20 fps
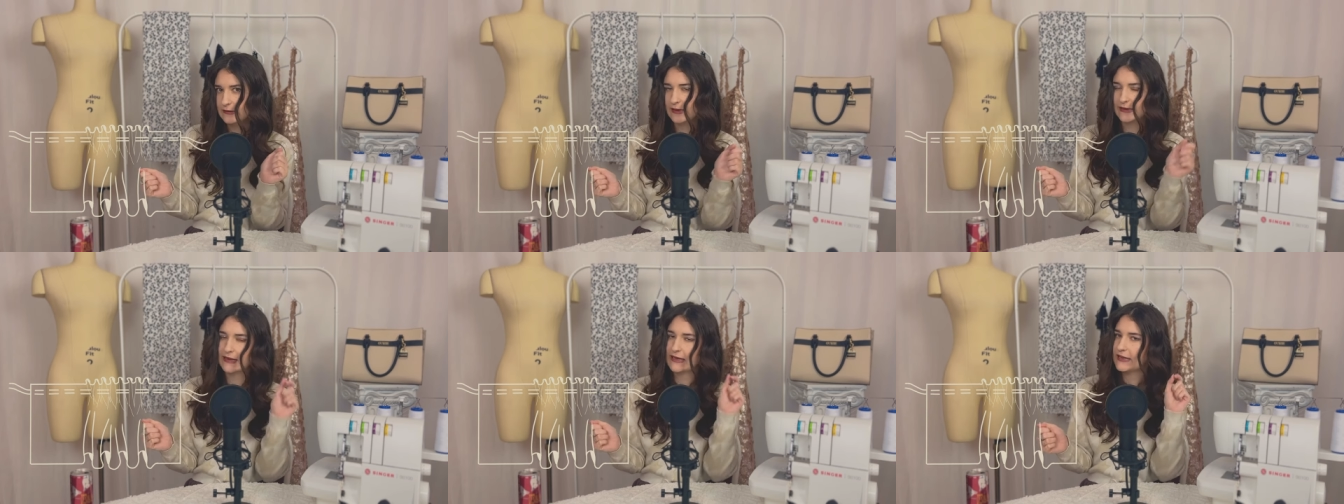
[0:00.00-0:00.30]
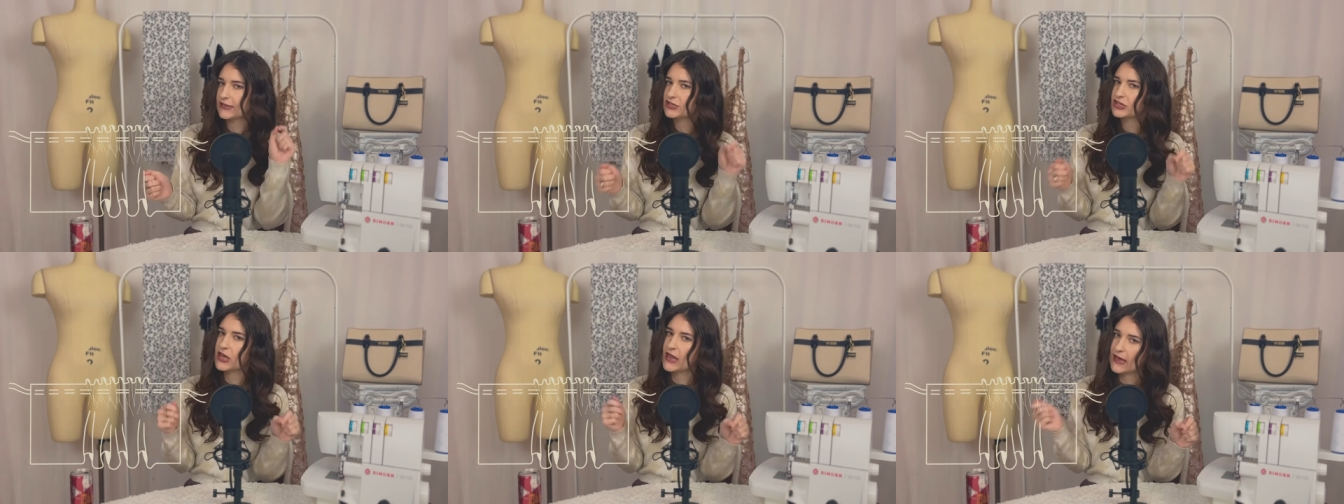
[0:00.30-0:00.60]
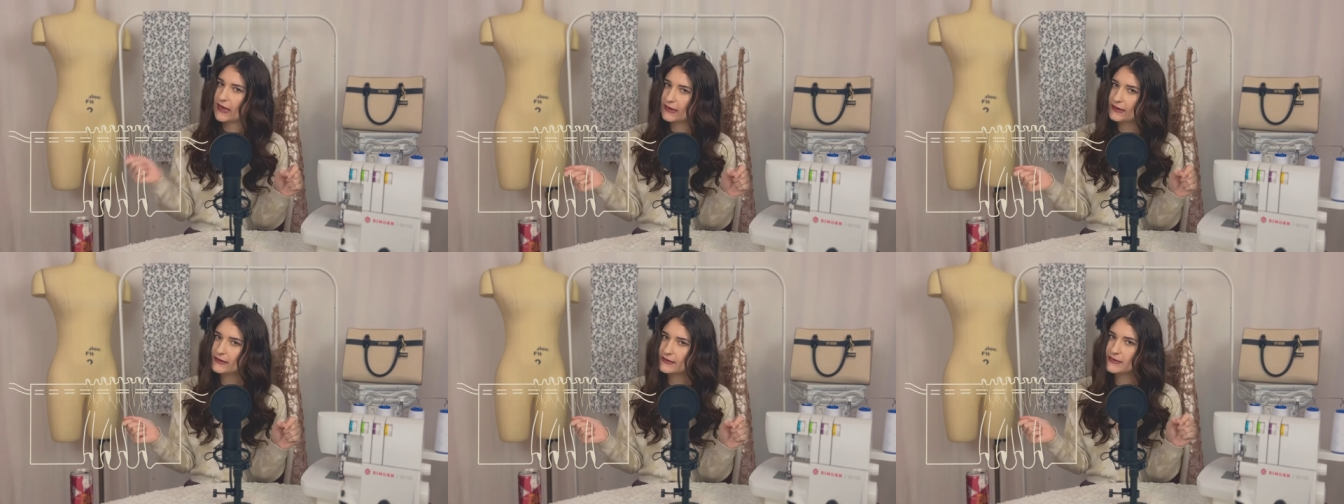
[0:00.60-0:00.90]
like each
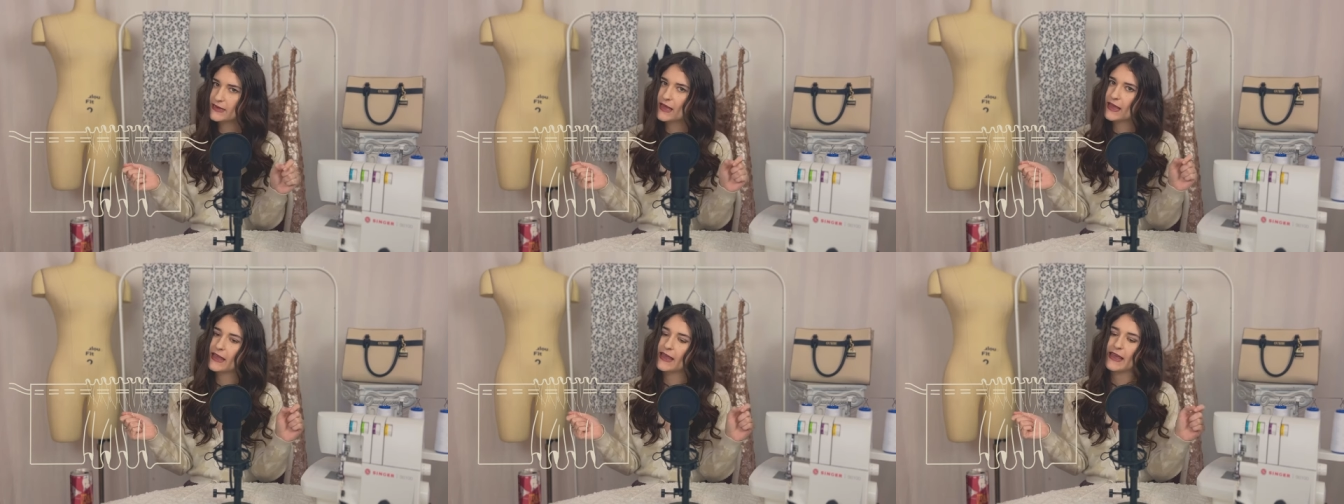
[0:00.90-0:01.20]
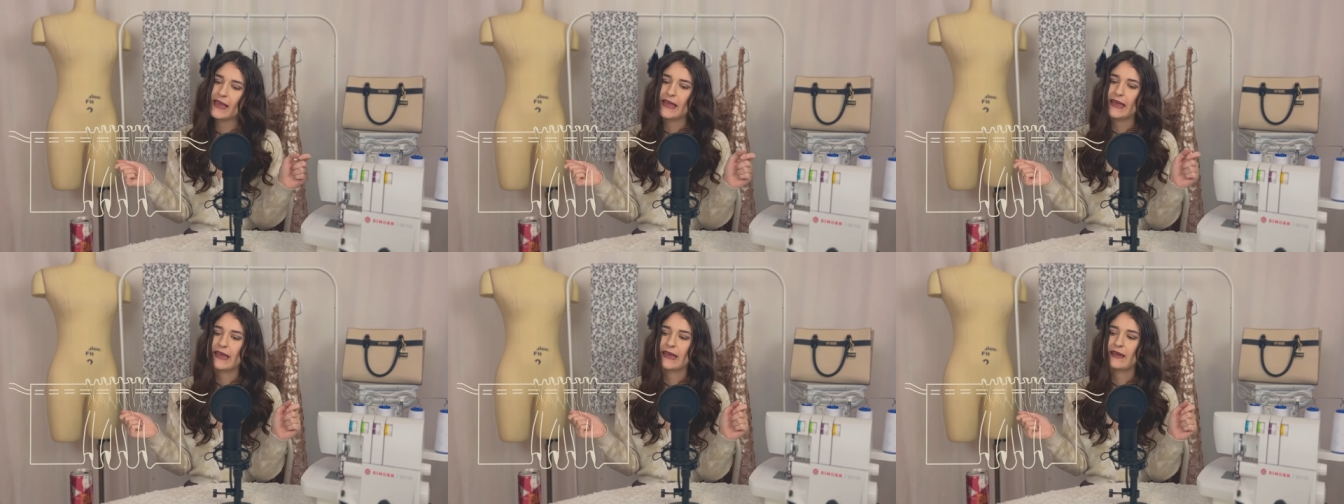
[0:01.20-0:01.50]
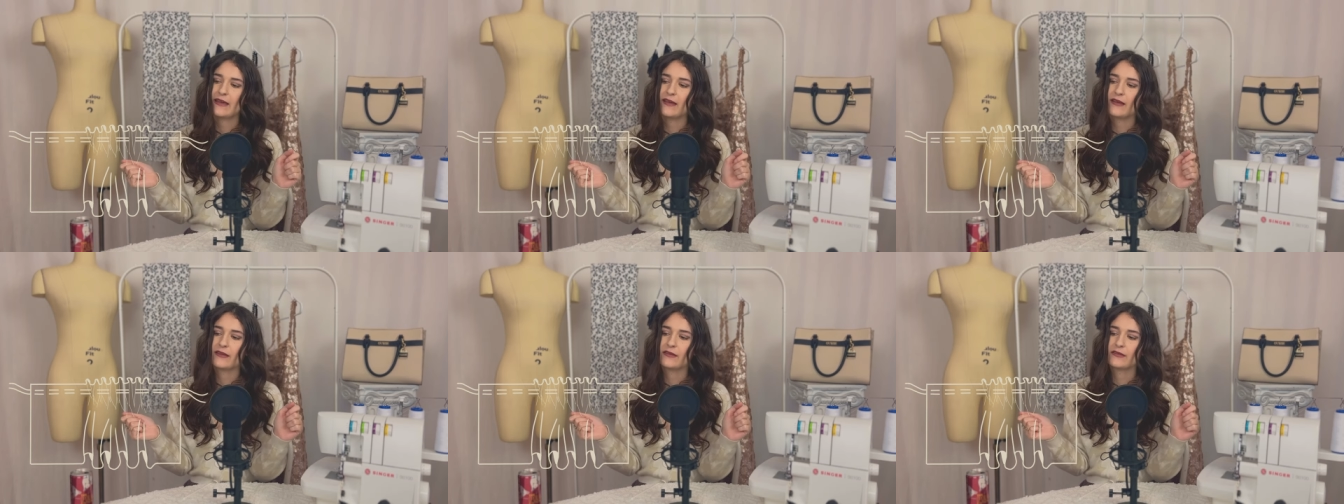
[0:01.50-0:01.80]
end,
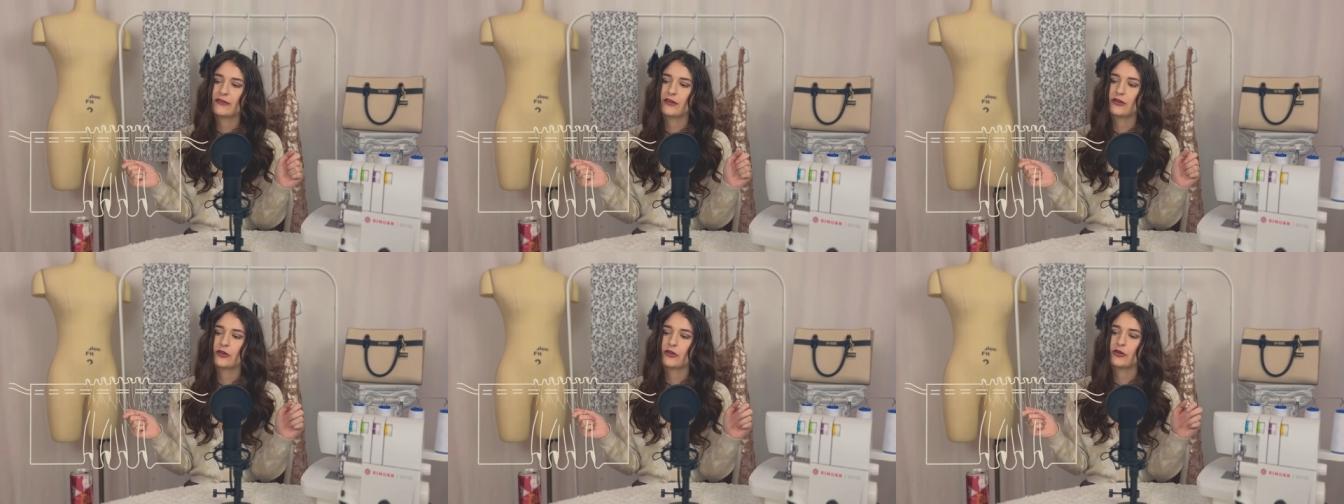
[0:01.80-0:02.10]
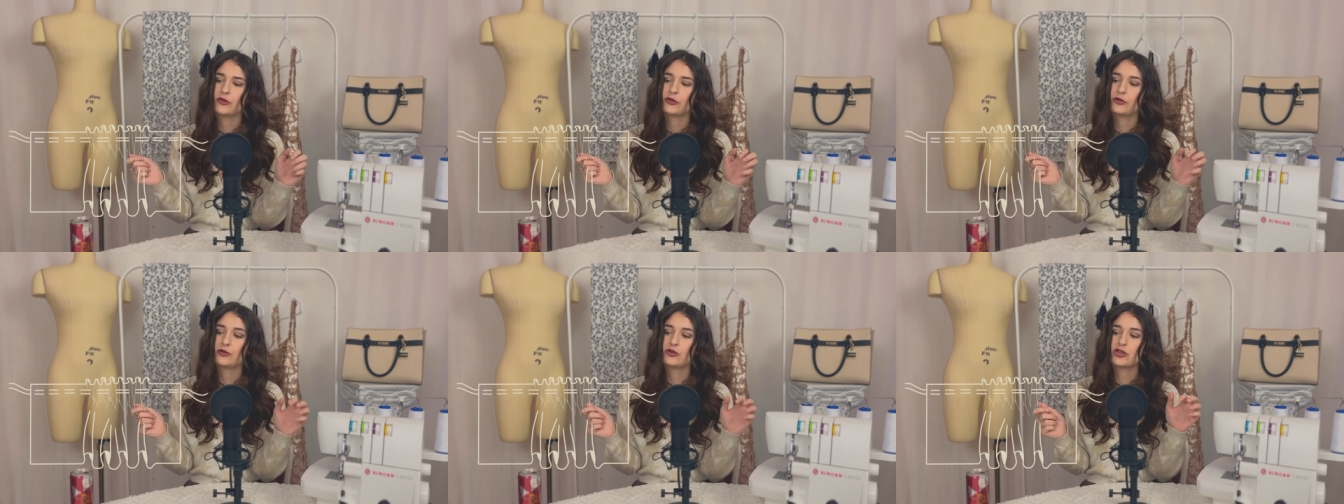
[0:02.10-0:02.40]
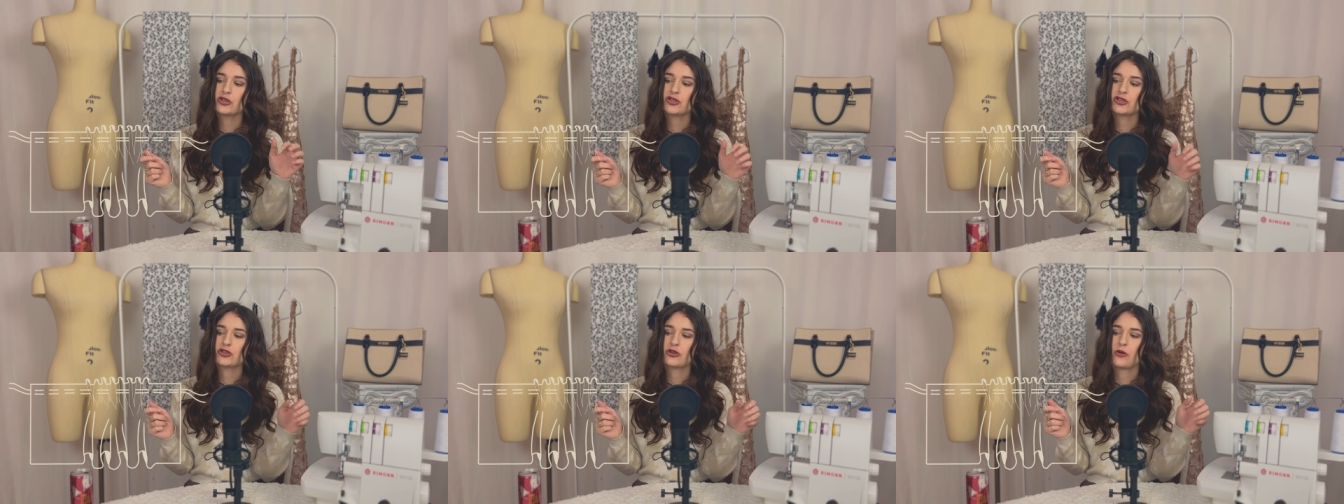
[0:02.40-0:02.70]
and you
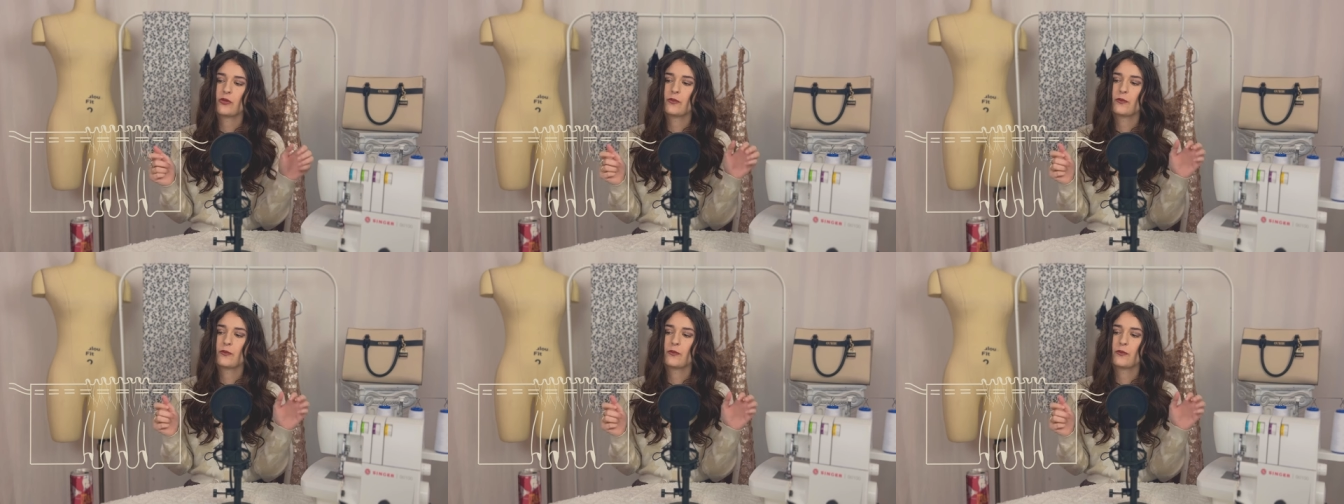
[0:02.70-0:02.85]
just